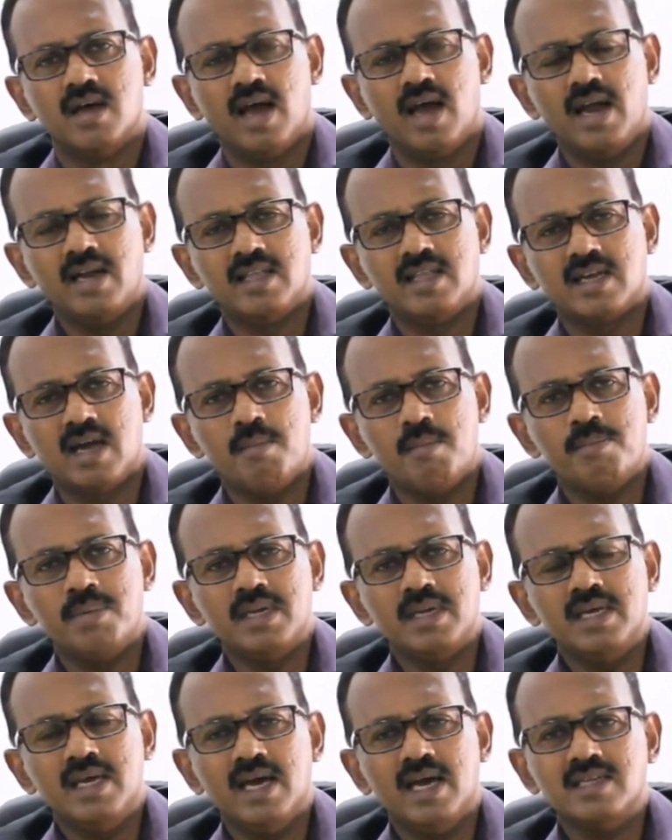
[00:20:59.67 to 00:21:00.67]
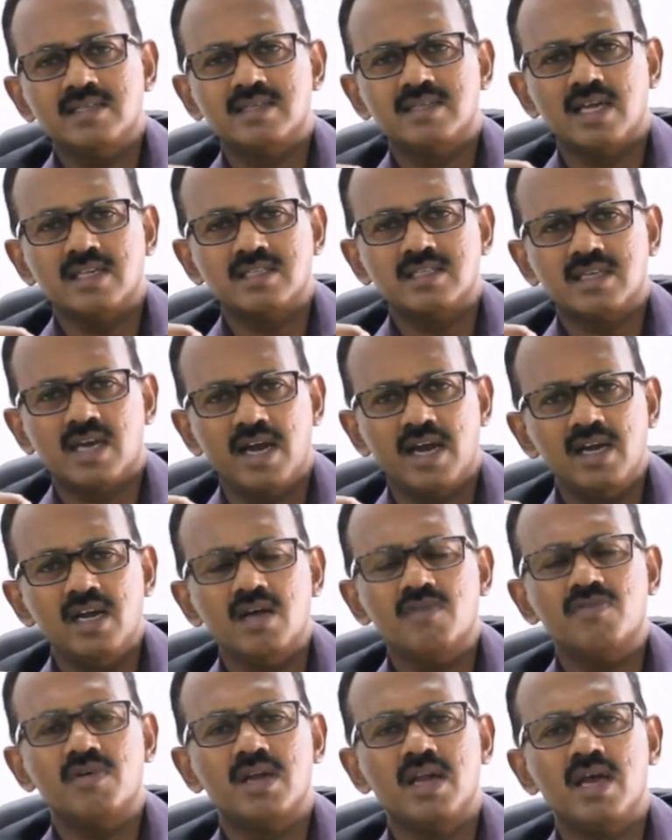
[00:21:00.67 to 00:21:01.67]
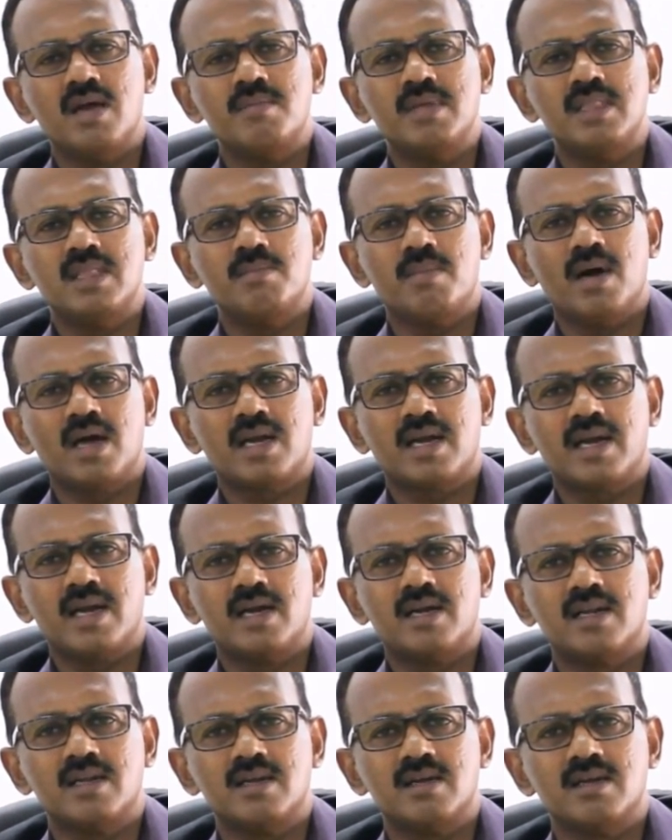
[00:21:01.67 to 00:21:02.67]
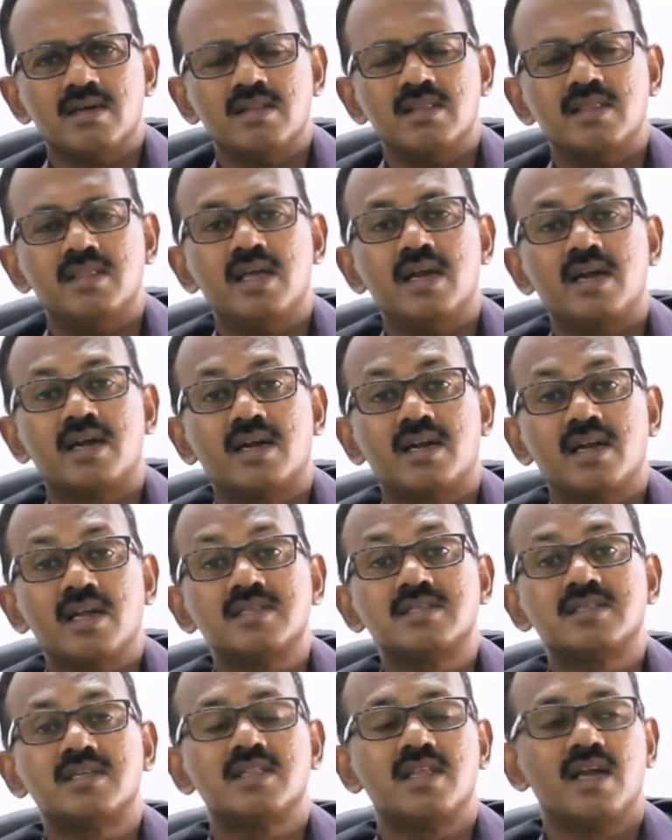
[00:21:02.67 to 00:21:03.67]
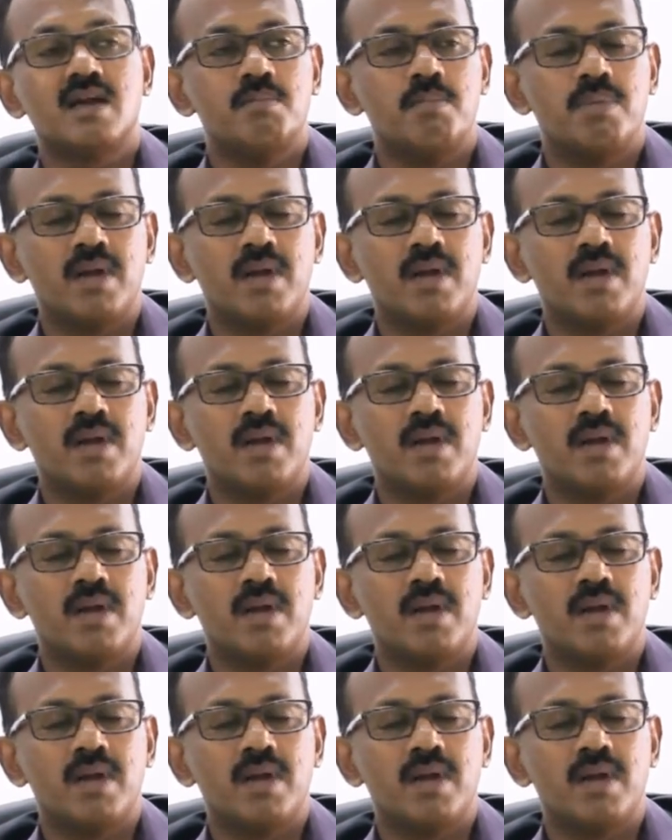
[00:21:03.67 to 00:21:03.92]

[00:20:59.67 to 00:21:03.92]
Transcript: and the company has such kind of a name in the market, they trust that